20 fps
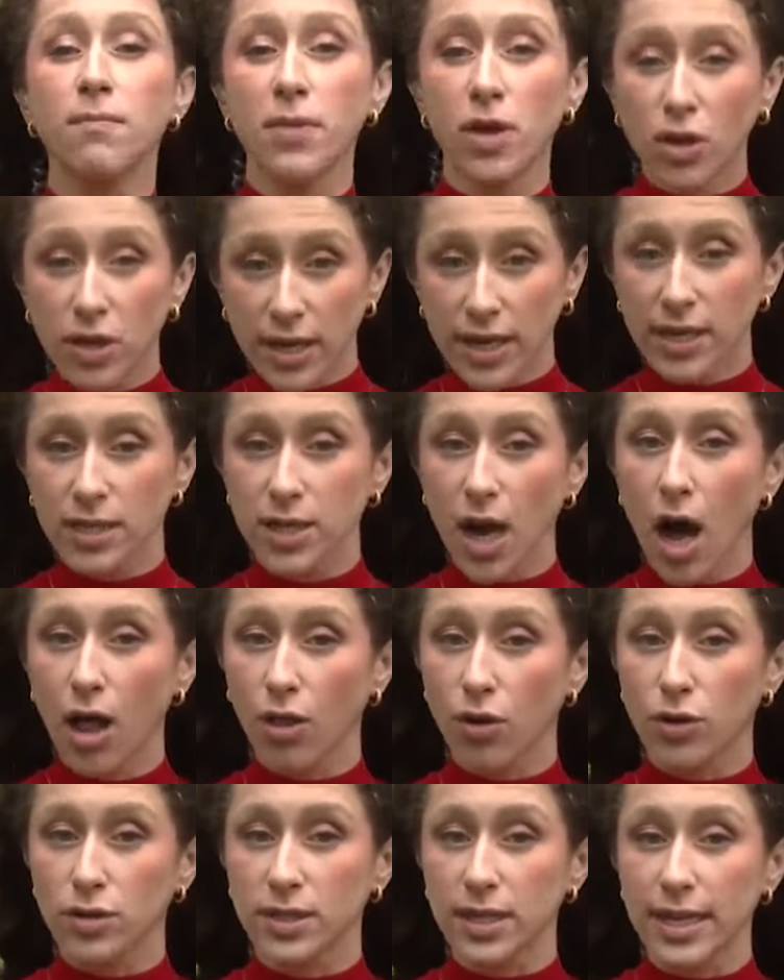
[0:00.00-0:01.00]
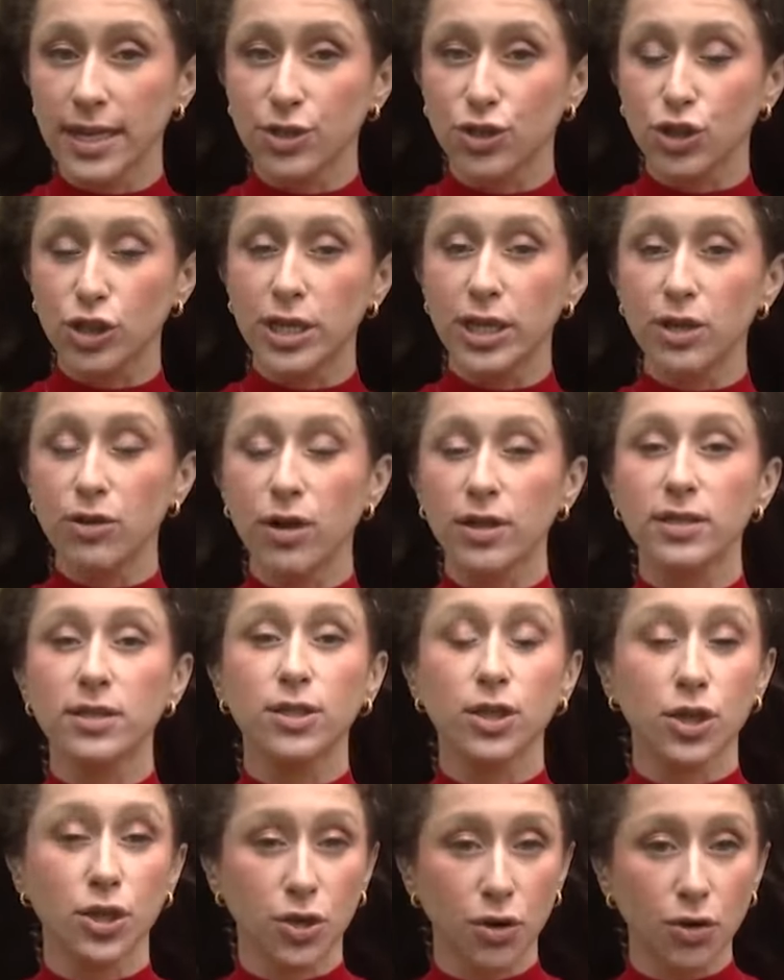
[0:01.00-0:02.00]
million dollars each year on
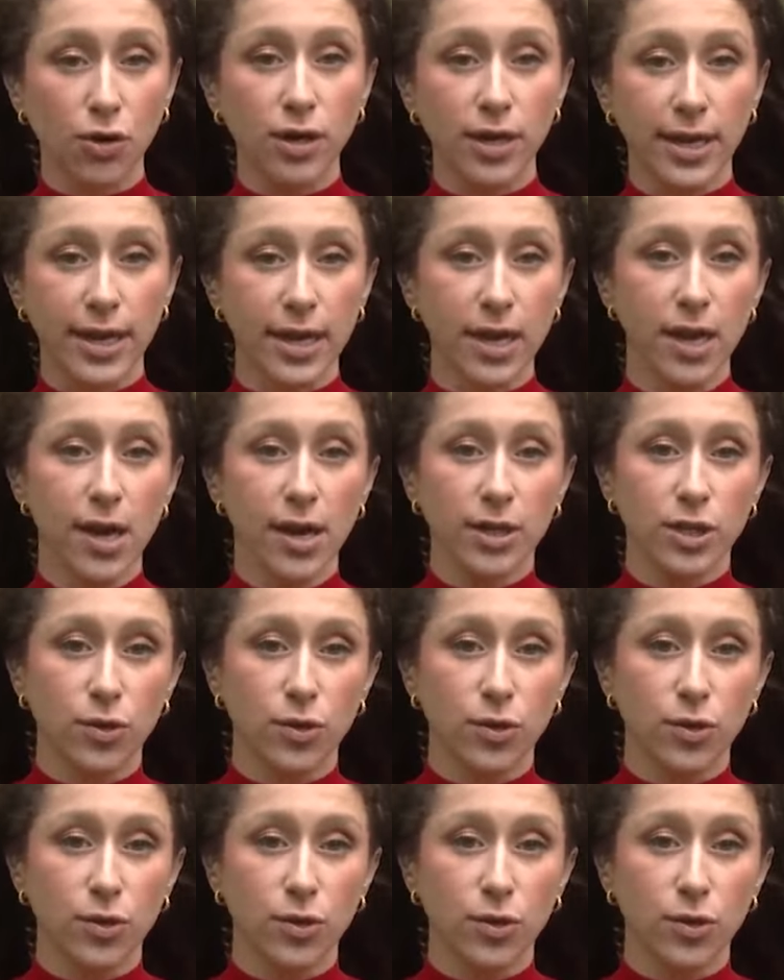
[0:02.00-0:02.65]
security